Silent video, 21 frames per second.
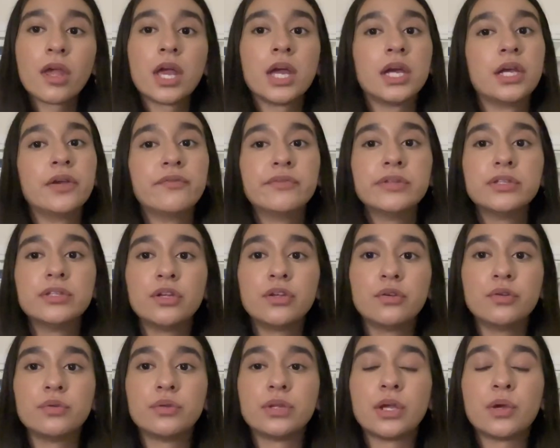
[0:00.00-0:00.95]
even
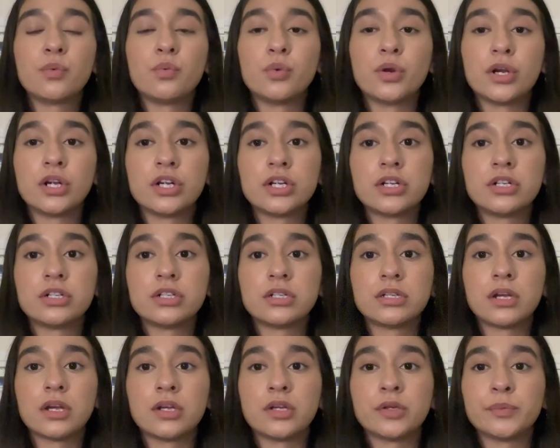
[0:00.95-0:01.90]
though they were
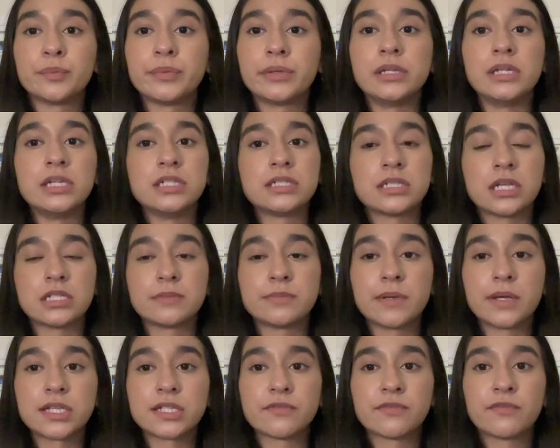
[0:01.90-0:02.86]
um, police
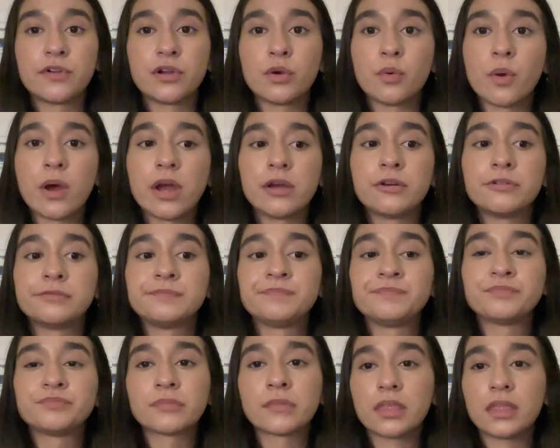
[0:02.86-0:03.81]
suspects for a while
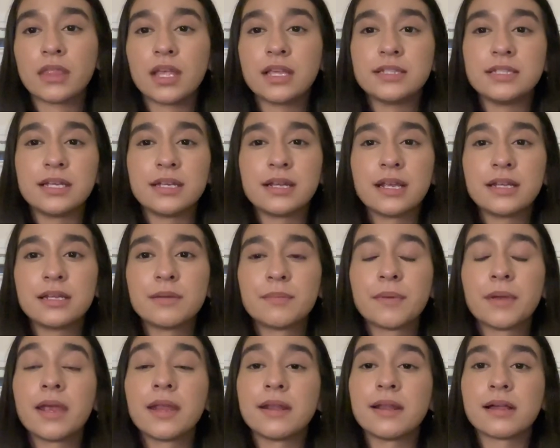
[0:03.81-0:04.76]
they did end up
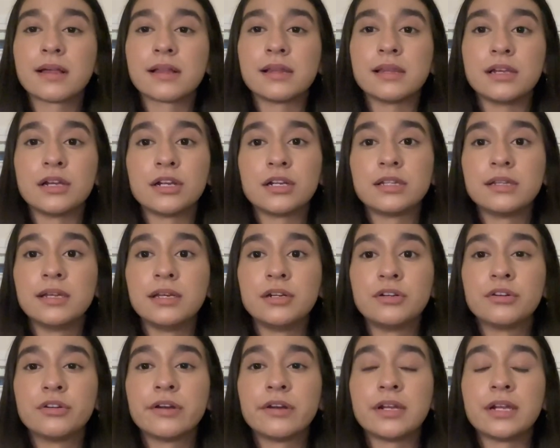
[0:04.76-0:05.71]
getting cleared later
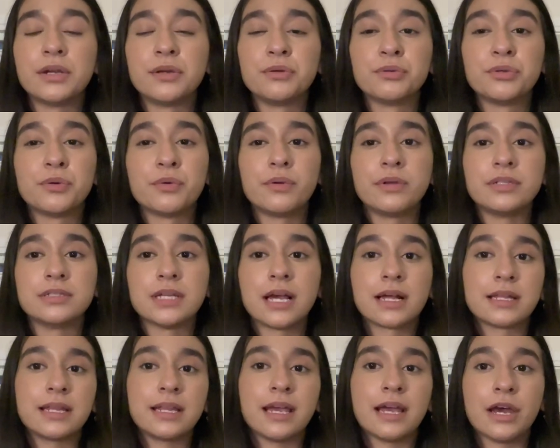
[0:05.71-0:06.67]
on i don't know
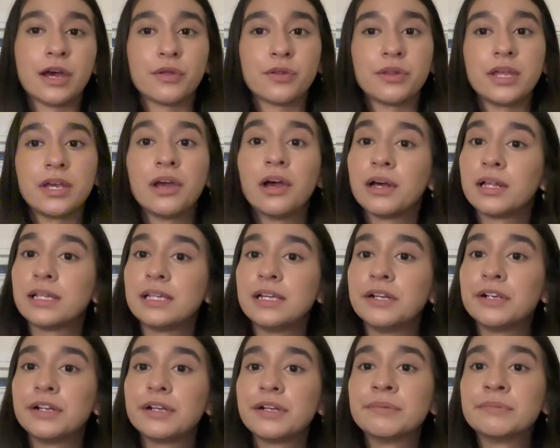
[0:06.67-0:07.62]
exactly how they got
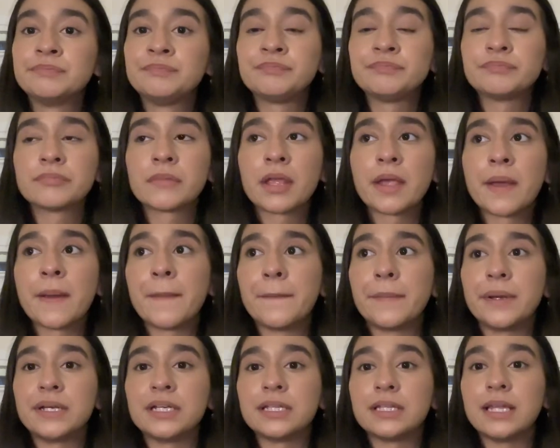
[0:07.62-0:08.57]
cleared
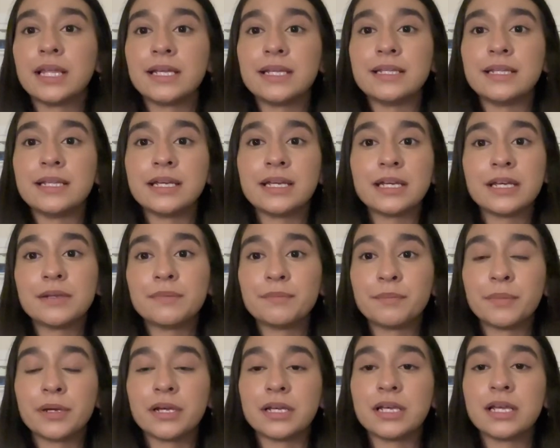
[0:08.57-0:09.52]
but they did
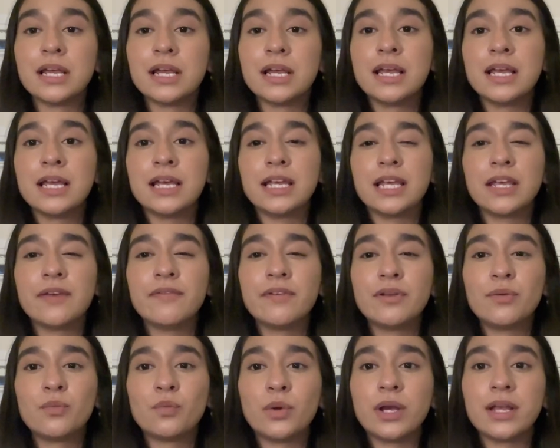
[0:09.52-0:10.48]
but
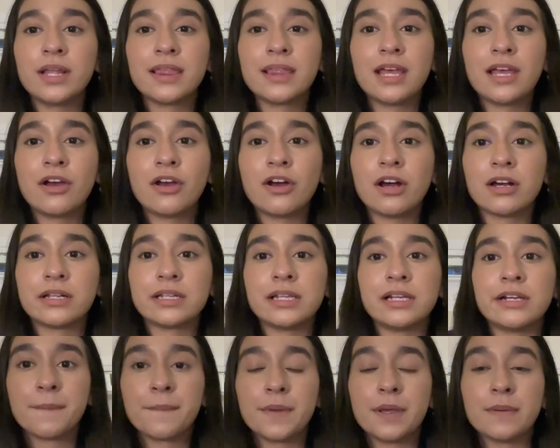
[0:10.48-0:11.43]
even when they got
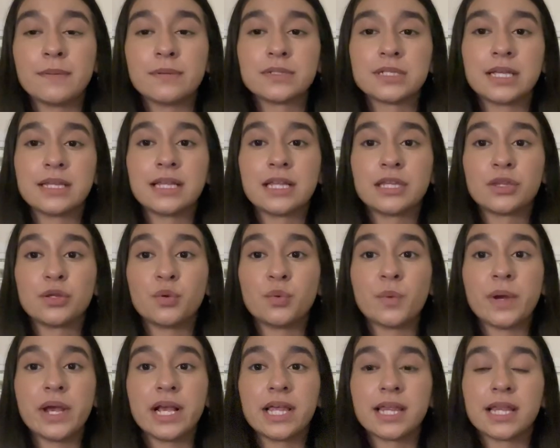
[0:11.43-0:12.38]
cleared people said that the
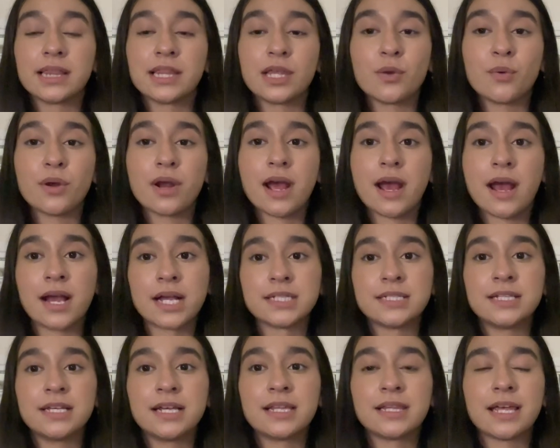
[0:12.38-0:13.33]
way that they were
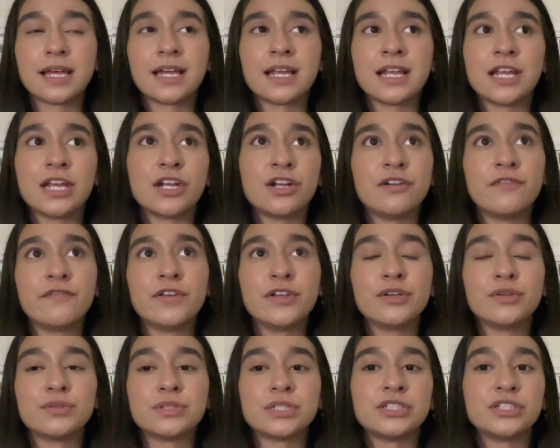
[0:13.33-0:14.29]
acting like in
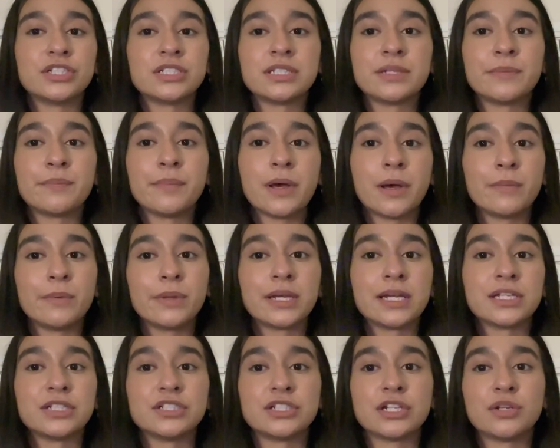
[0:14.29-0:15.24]
interviews and just in public
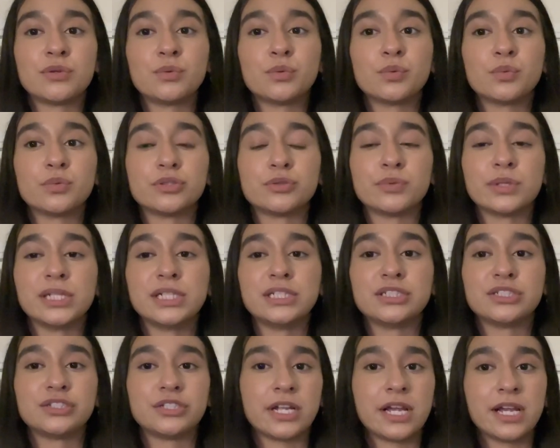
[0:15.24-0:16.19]
in general was really
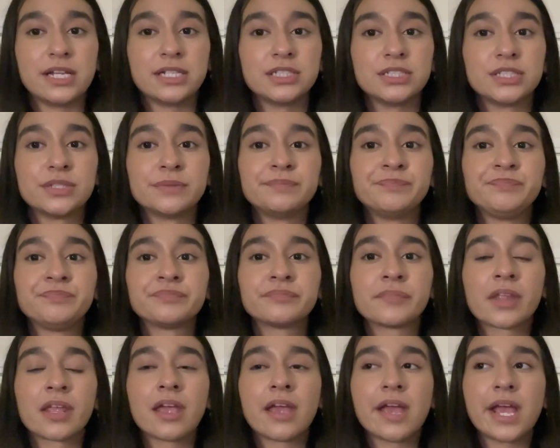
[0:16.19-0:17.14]
strange
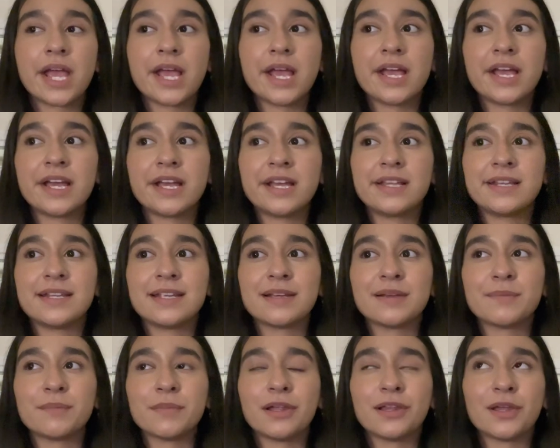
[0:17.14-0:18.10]
and
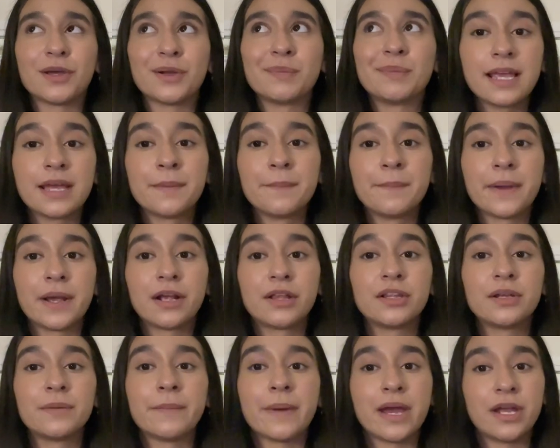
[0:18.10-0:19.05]
a lot of people compare
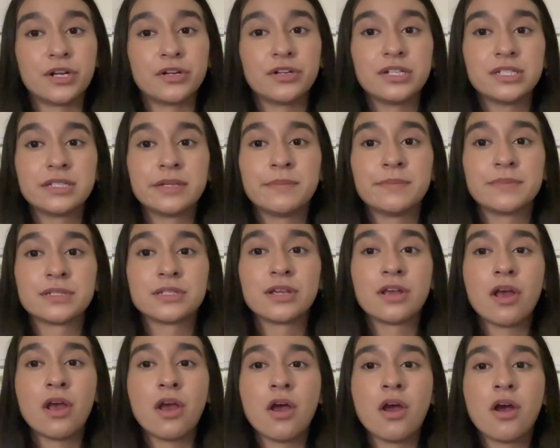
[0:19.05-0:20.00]
their mannerisms
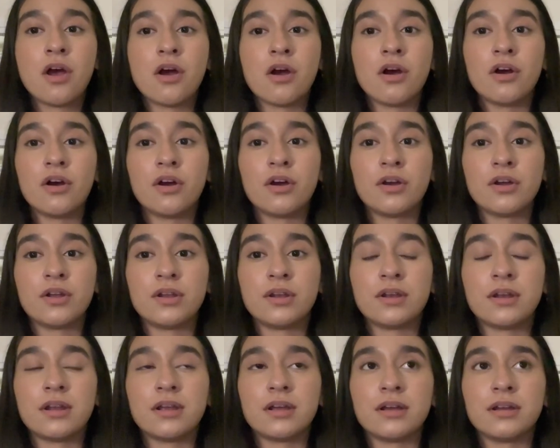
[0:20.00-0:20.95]

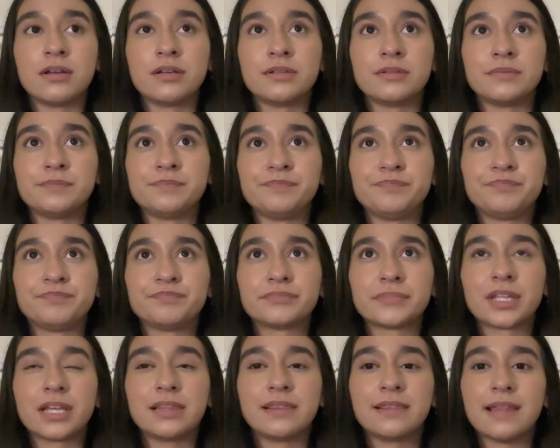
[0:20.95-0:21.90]
on um,
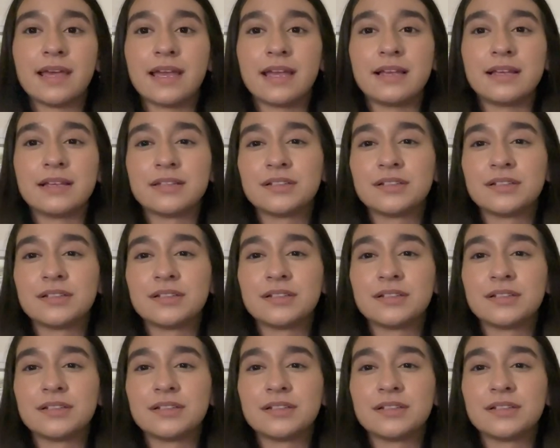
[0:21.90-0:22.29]
like